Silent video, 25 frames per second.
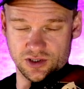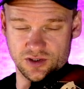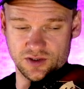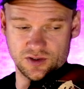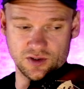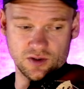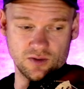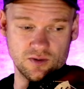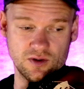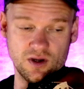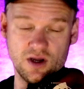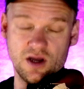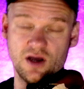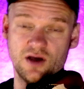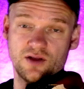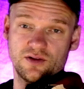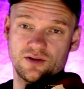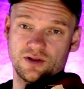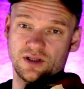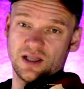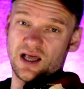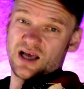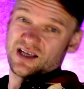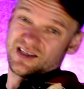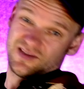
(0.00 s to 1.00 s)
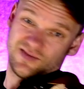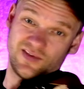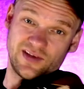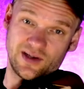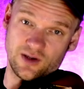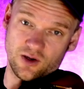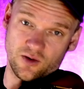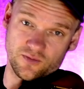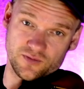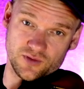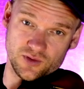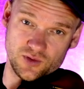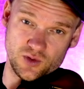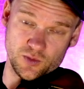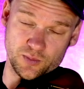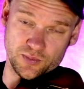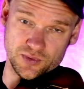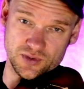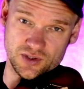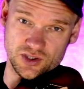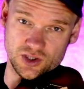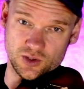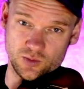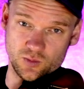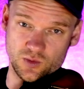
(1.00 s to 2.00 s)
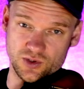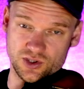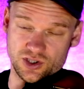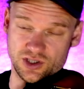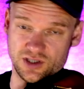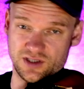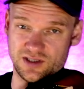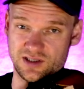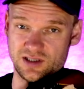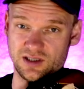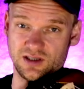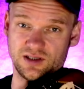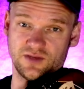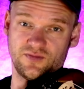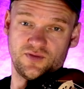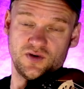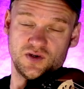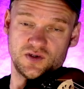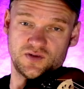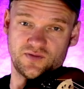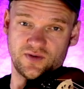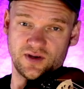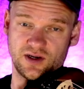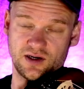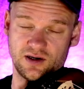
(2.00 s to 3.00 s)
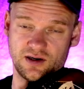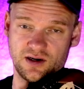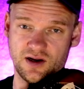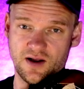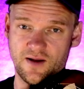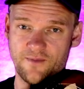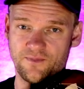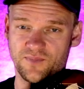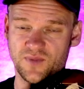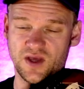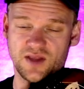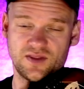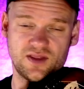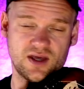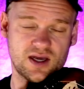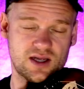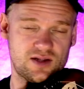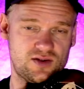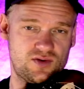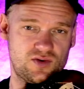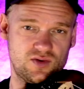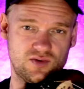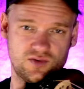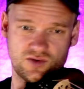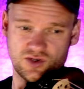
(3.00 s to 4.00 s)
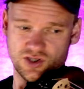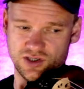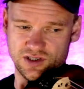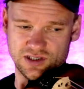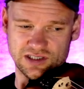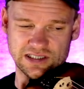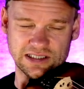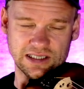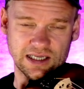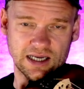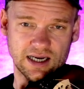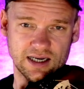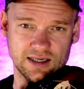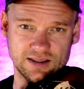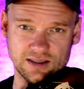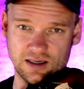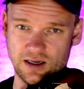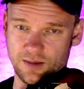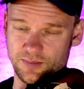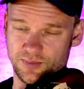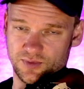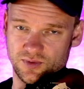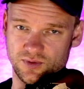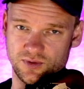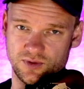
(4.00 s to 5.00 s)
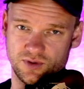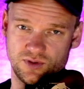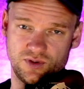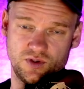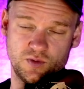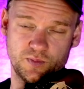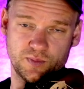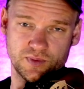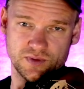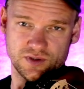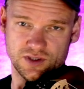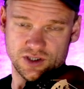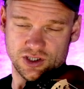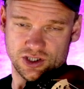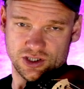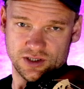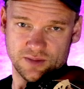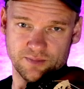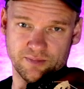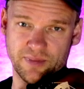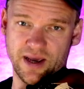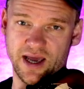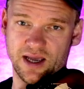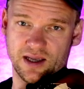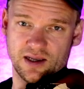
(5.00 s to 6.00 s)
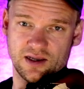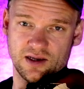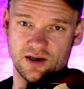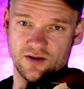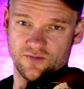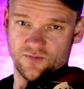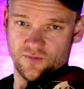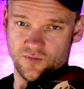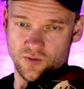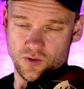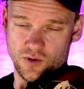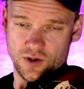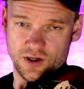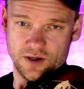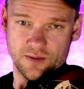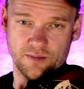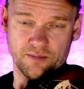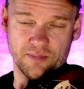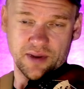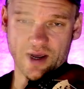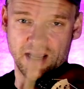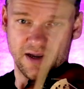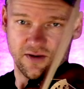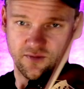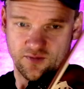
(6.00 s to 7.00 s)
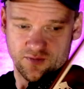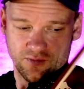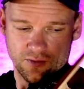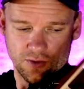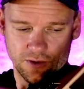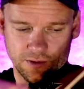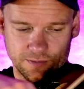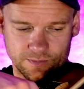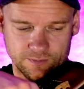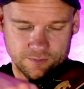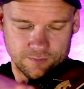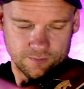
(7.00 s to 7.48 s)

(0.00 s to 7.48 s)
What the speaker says: So the last finger of the new position, which is still the first finger, and then you just slide up to the new position, back, 4, back, 4.